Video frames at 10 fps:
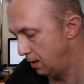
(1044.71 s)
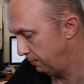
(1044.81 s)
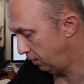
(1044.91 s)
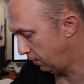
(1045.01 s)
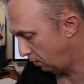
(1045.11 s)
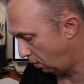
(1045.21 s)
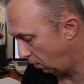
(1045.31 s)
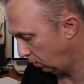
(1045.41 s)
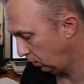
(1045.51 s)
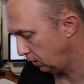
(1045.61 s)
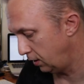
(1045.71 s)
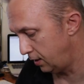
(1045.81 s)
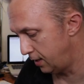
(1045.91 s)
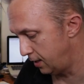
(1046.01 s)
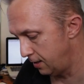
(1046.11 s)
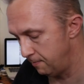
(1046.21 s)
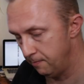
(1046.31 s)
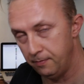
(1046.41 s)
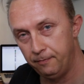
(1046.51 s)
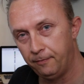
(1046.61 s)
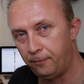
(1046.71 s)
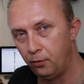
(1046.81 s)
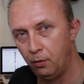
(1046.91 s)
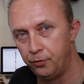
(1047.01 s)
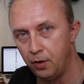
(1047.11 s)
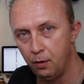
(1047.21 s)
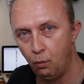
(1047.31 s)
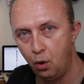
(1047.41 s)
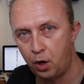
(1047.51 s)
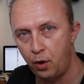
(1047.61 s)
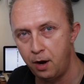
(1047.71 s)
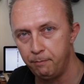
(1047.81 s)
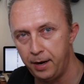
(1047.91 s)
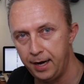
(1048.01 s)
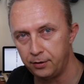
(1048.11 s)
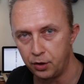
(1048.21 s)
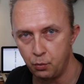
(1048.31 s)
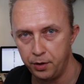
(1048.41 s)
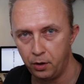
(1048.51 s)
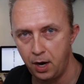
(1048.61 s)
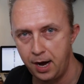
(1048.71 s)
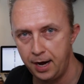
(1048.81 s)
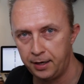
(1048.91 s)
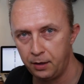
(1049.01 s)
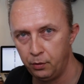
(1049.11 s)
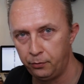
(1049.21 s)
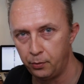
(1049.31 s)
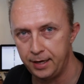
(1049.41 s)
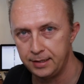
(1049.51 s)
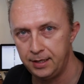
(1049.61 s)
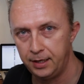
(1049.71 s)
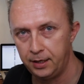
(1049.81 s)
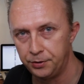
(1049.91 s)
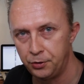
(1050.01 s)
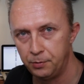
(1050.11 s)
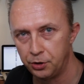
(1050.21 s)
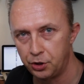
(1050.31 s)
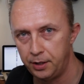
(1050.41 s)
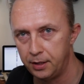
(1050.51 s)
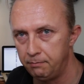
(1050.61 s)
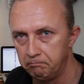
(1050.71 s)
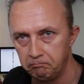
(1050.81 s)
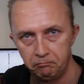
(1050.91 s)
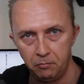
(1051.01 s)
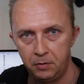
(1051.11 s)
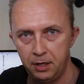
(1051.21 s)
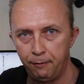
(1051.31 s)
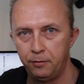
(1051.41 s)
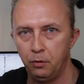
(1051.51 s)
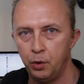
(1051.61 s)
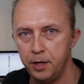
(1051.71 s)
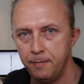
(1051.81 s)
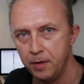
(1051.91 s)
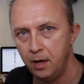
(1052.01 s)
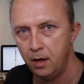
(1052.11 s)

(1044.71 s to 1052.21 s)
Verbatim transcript: But on the whole, for a walk around bag that you want to go hiking with without taking too much gear, definite winner.